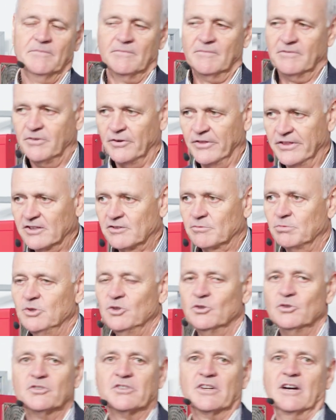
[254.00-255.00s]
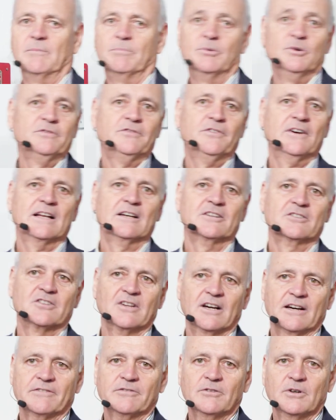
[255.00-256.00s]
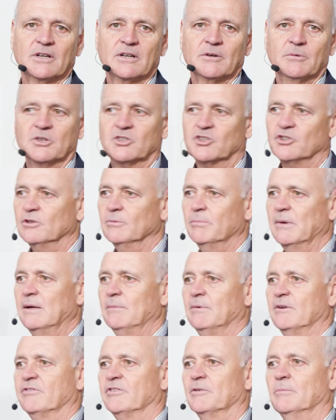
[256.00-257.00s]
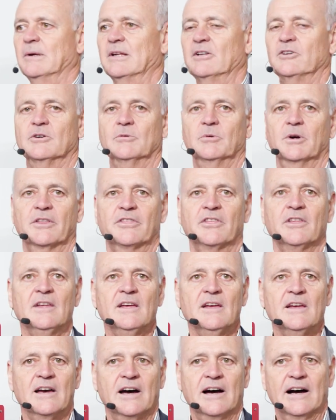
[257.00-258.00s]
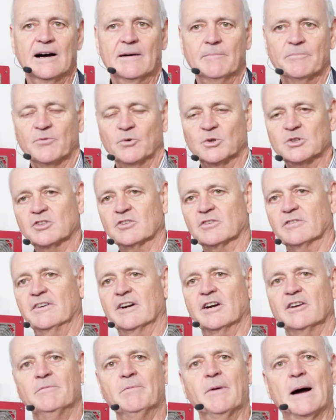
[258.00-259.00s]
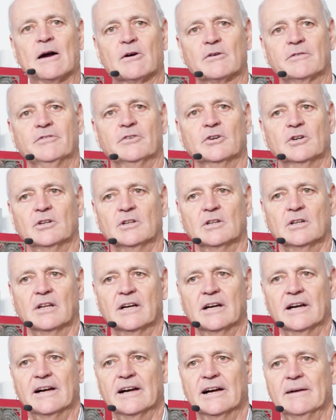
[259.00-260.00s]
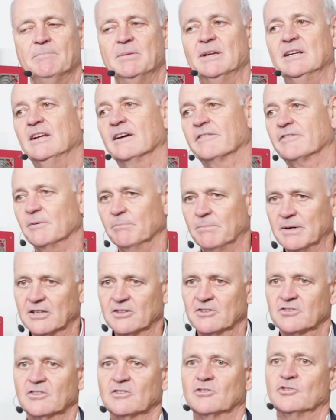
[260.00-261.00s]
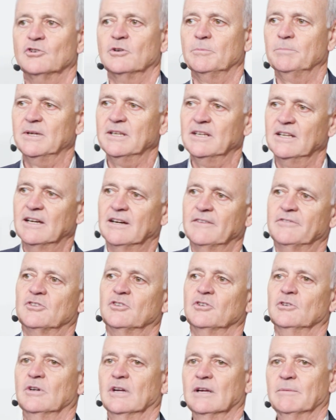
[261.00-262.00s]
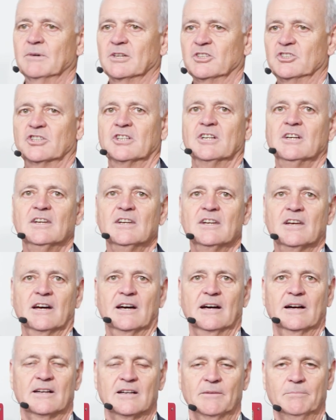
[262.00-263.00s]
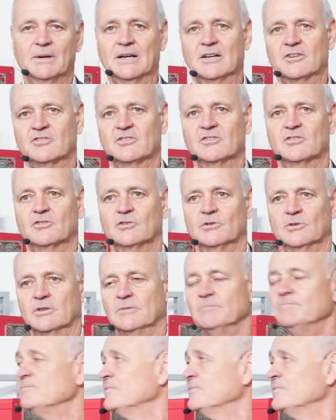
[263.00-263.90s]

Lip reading: For this, we use our Prooffiler software, which you may be familiar with, which is a very powerful PDF comparison tool, PDF to image comparison tool.